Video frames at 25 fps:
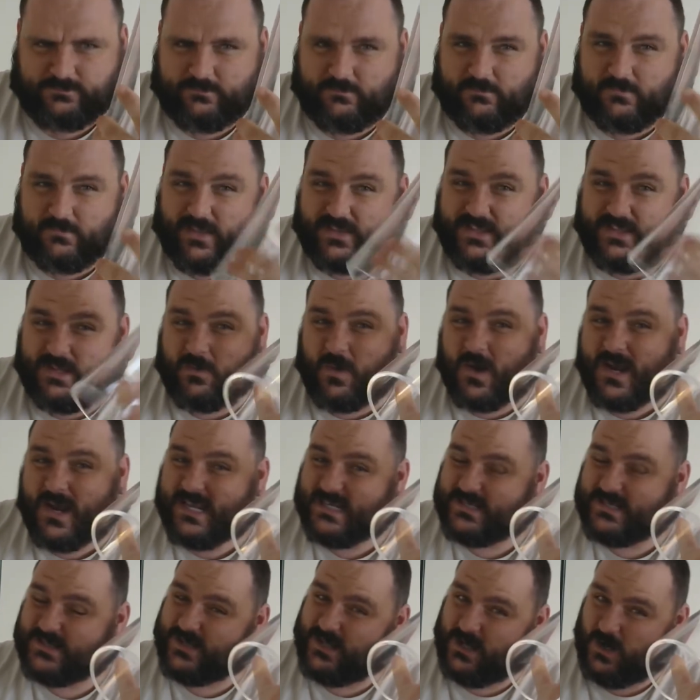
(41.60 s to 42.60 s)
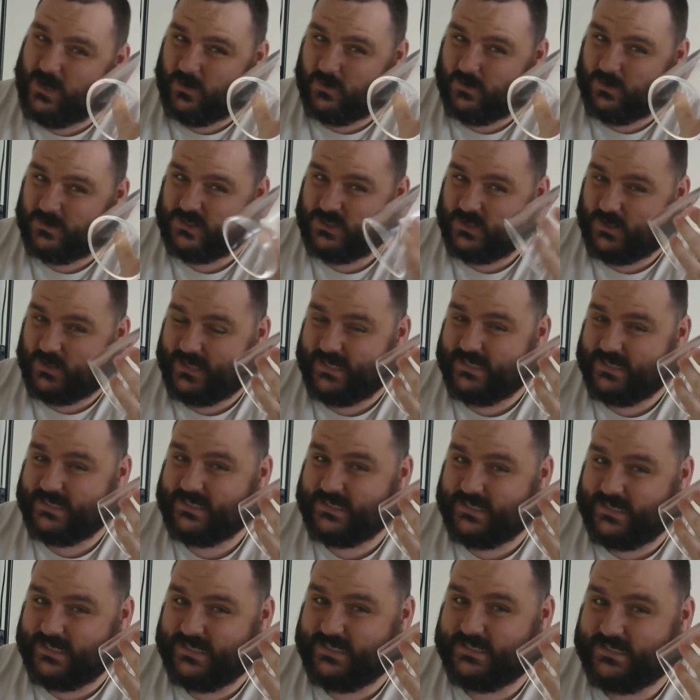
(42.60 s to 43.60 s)
Now what is the long Jonny
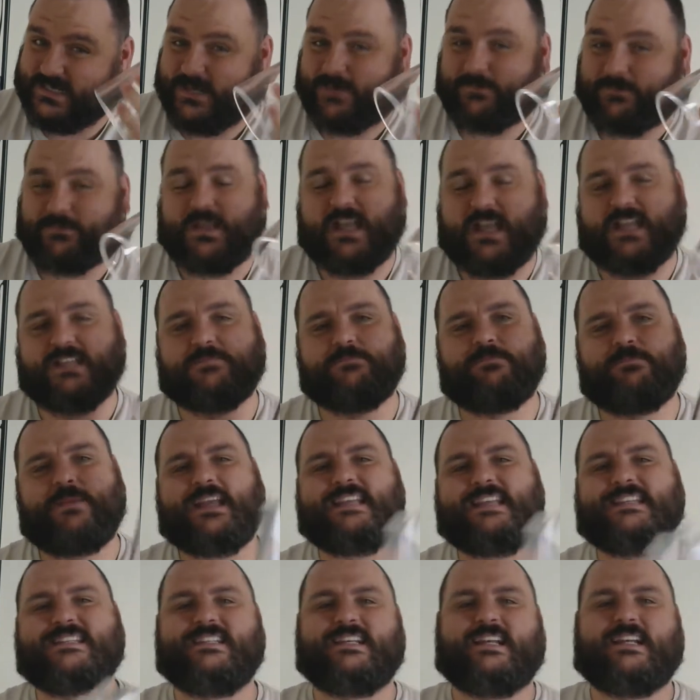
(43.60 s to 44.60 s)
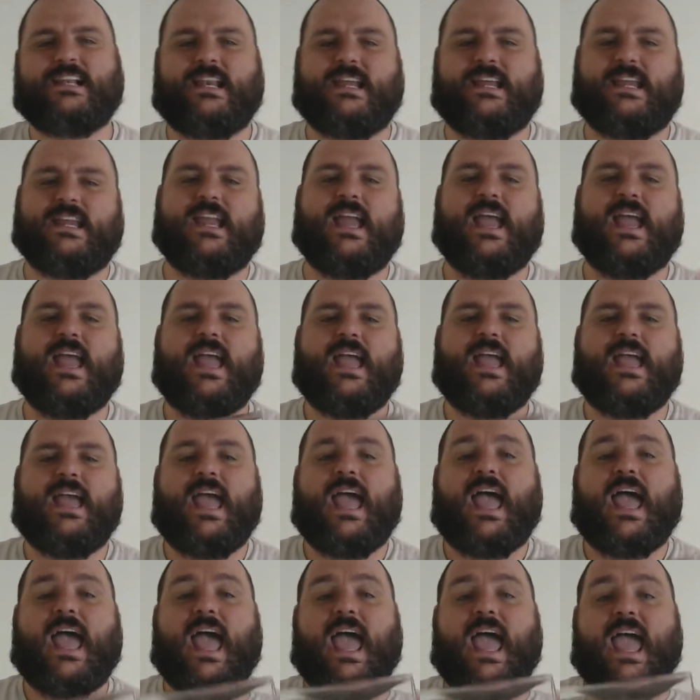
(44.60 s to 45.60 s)
cylinder? It's basically
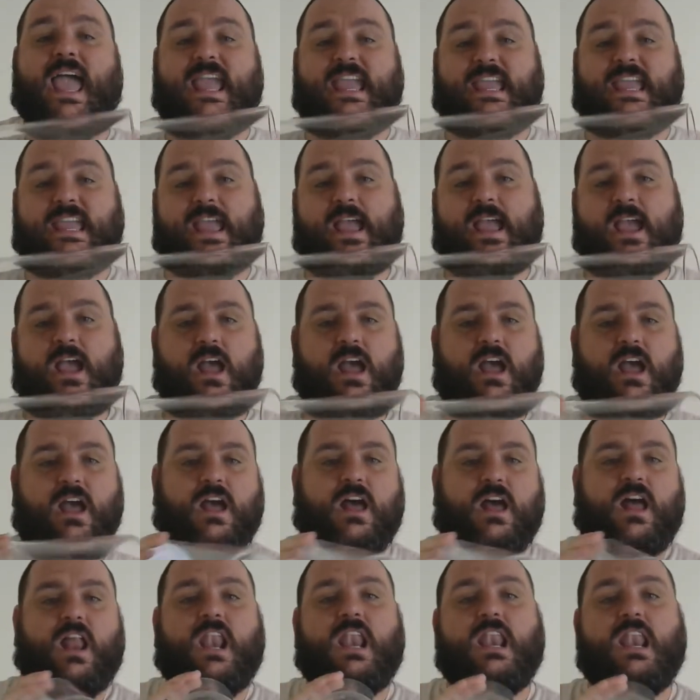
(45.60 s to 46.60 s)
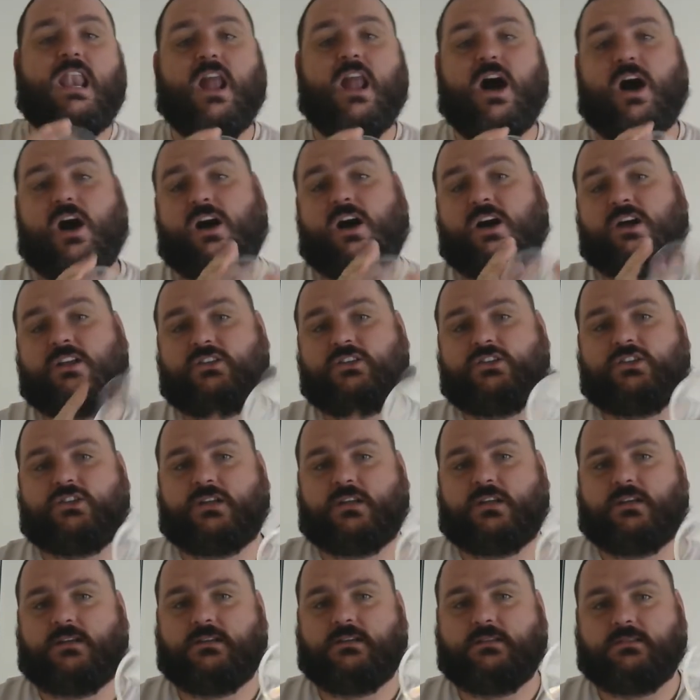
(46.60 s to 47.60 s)
a large
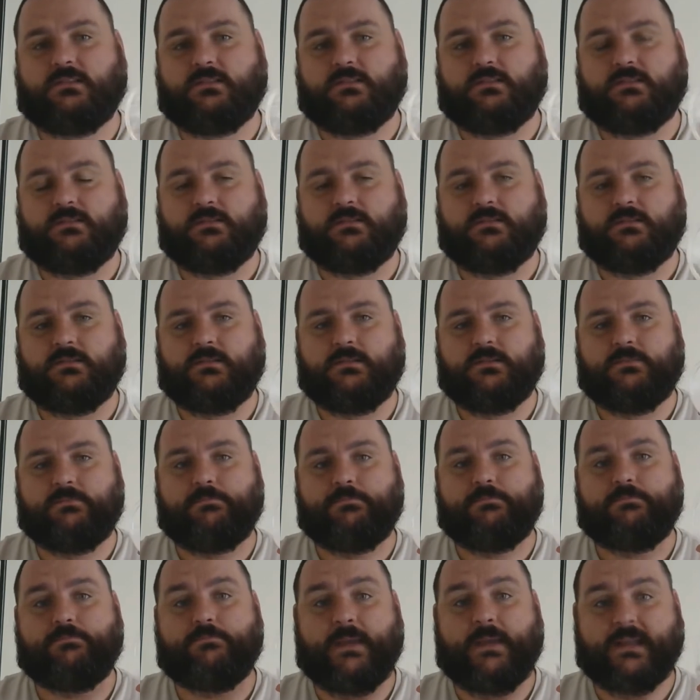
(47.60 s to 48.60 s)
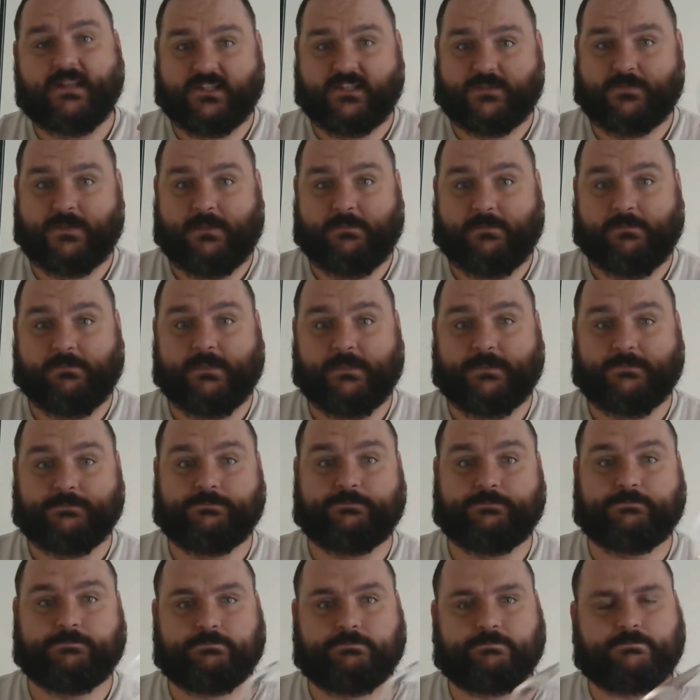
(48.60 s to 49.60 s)
penis pump
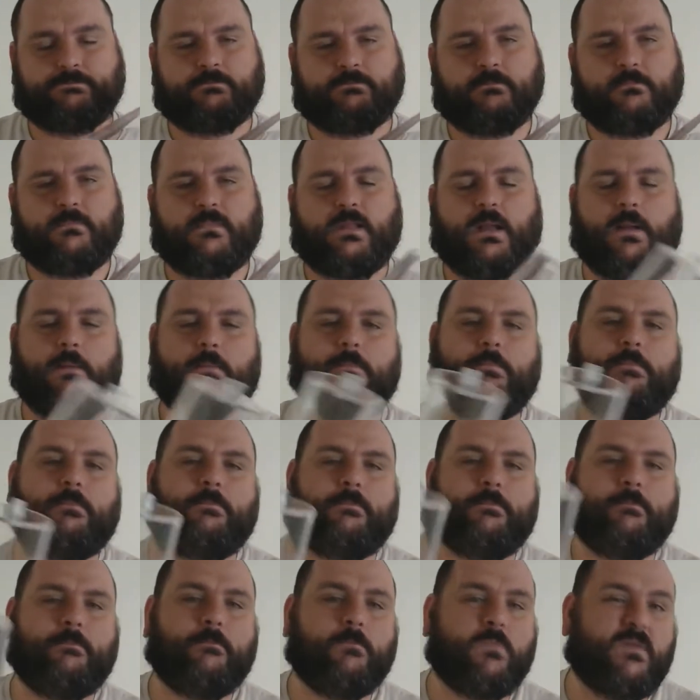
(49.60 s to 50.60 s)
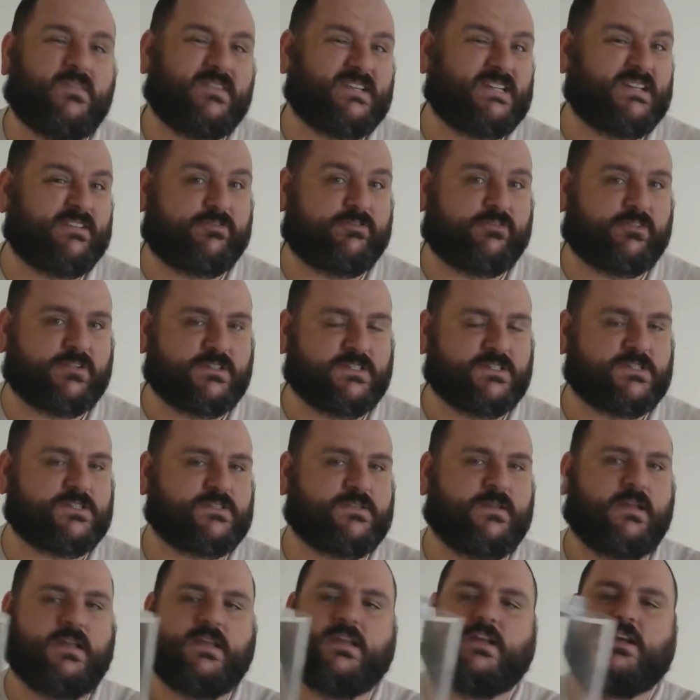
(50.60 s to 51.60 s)
with a
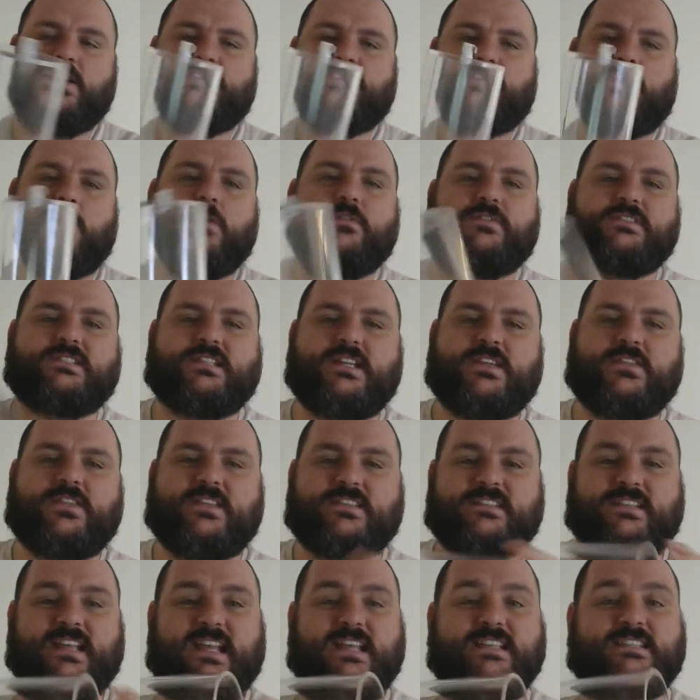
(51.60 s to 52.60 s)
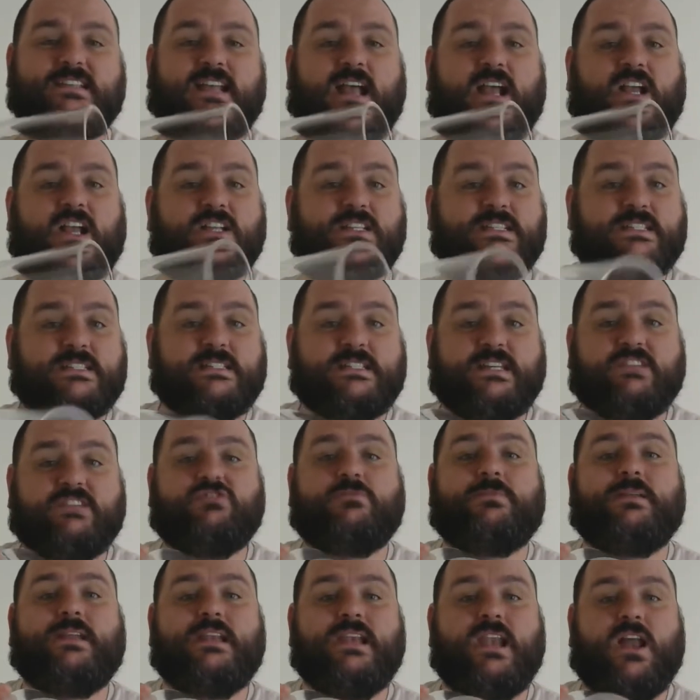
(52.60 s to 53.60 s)
difference. So obviously this is
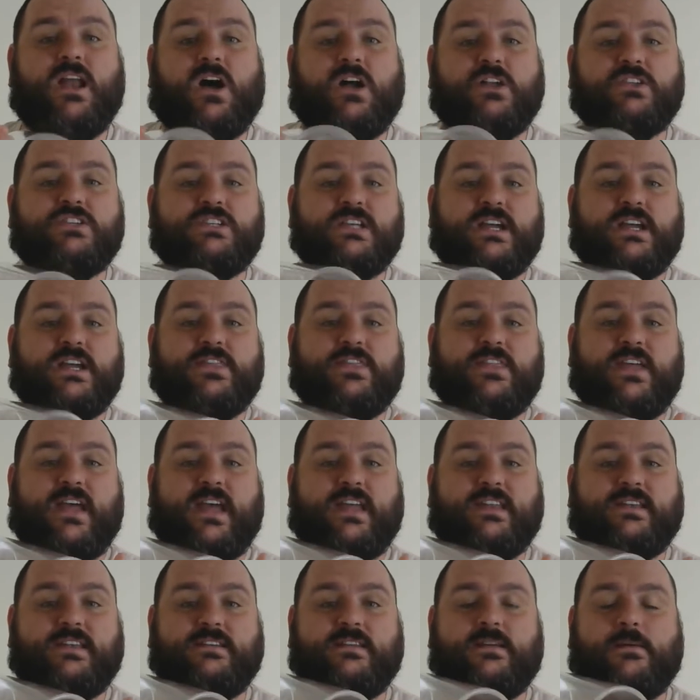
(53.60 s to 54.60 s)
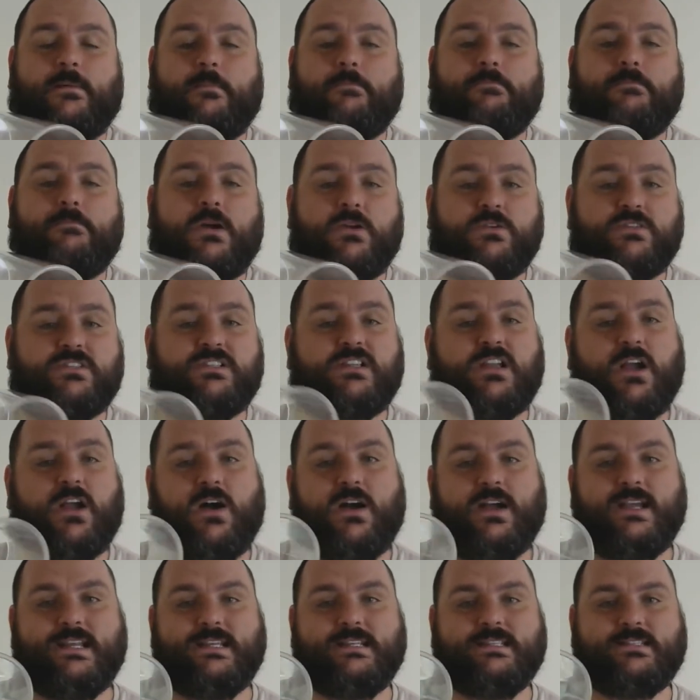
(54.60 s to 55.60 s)
considerably larger than most
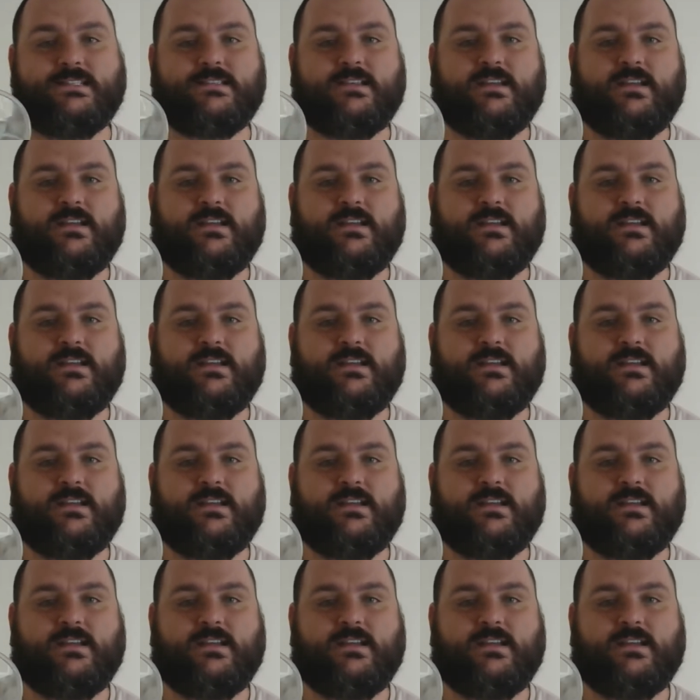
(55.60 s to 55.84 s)
guys